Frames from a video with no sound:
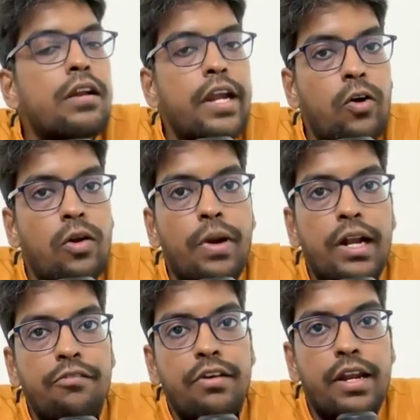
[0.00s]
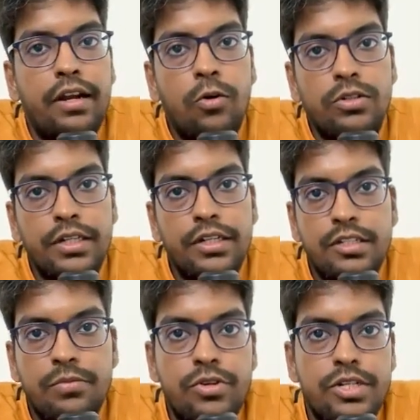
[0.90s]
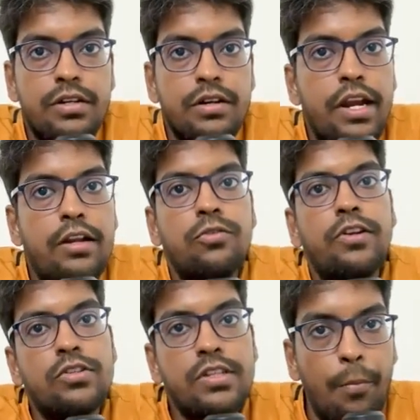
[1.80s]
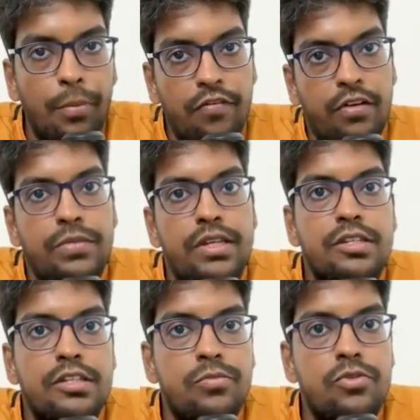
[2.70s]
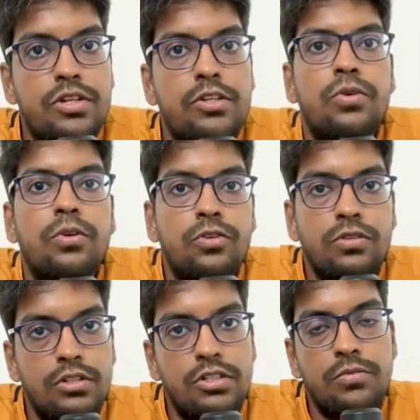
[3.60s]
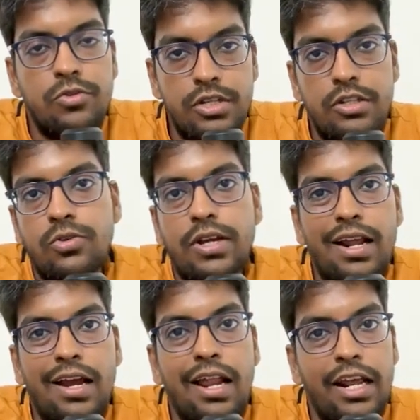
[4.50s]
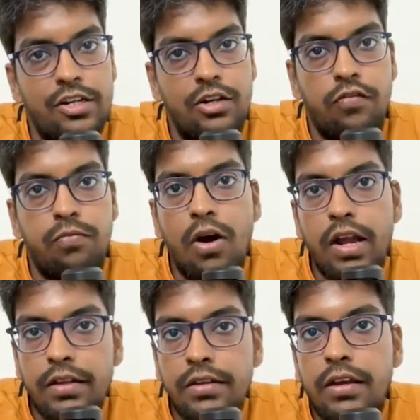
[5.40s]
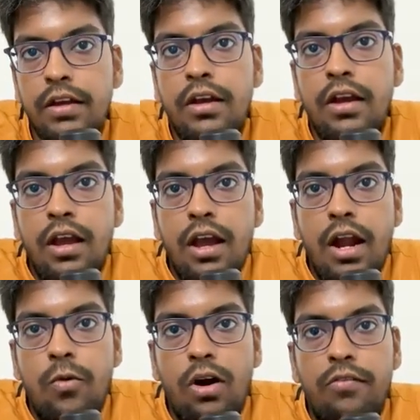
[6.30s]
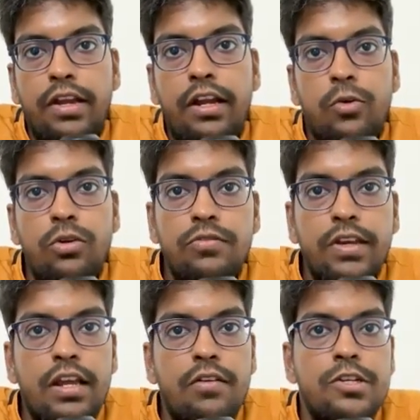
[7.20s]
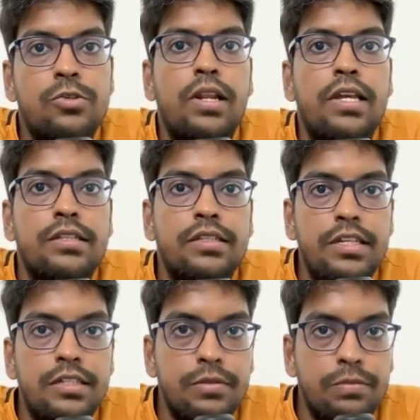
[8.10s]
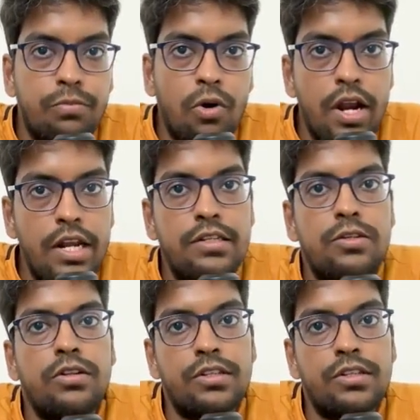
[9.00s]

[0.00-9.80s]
right or multivariate gaussian distribution right so when you sample from these distributions you distributions you get a collection of points and what we can do is we can visualize these points or